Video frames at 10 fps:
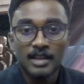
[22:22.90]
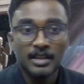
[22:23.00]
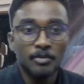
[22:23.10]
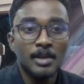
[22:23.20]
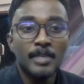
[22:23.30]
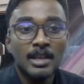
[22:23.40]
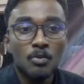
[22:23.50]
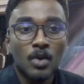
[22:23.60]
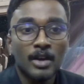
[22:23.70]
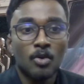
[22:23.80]
It will be
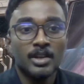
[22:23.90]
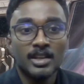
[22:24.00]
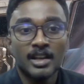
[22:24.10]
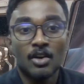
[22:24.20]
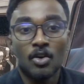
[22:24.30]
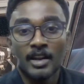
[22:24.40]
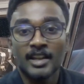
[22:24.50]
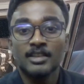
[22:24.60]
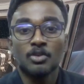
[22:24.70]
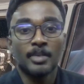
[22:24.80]
one opinion on
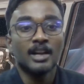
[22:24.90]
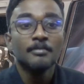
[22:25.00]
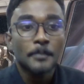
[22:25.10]
another topic.